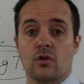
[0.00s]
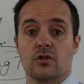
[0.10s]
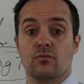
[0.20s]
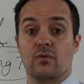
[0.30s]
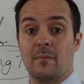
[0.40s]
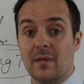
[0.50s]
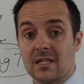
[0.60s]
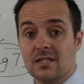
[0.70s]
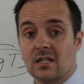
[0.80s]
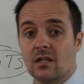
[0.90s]
to
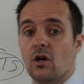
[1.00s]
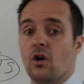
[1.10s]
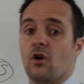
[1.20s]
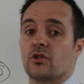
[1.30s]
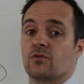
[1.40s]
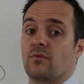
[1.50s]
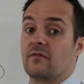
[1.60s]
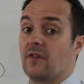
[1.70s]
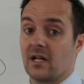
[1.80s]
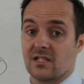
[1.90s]
repeat it, or to
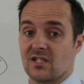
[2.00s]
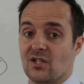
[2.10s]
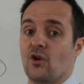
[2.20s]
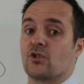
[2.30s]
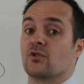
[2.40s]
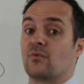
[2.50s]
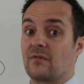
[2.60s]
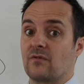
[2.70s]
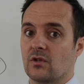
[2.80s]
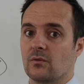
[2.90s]
revise it, or to
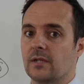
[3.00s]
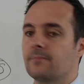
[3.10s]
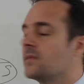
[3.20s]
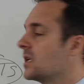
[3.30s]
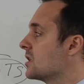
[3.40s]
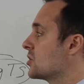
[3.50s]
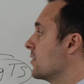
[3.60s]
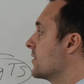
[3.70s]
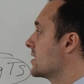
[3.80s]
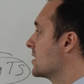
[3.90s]
review it. So
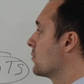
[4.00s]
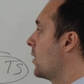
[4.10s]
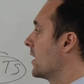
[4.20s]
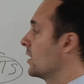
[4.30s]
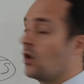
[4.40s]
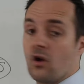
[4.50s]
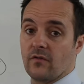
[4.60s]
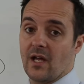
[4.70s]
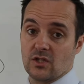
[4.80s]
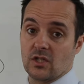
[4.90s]
this is why a lot
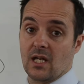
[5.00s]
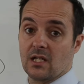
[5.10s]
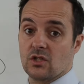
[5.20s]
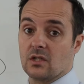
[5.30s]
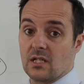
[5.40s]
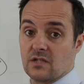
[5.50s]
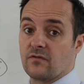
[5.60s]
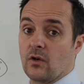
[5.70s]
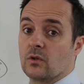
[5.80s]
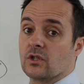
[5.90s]
of education is
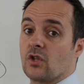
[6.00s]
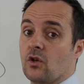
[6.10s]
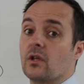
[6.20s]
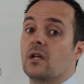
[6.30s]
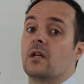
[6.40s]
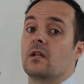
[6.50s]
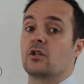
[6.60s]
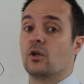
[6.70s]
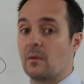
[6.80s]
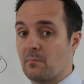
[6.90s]
focused on
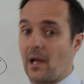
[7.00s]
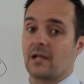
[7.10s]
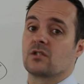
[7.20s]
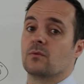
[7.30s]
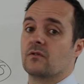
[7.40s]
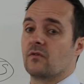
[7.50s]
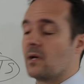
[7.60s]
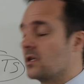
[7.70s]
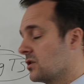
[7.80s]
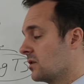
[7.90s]
coming back to
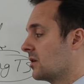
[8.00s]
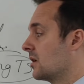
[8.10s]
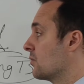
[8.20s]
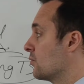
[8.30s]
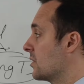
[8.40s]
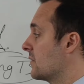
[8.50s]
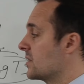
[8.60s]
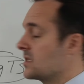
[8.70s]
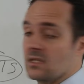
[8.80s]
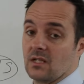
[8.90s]
information,
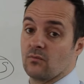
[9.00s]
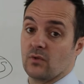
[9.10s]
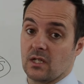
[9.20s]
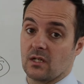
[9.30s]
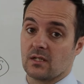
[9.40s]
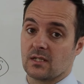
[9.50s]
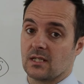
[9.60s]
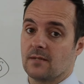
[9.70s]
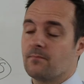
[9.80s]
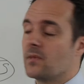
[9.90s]
revisiting and rehearsing it.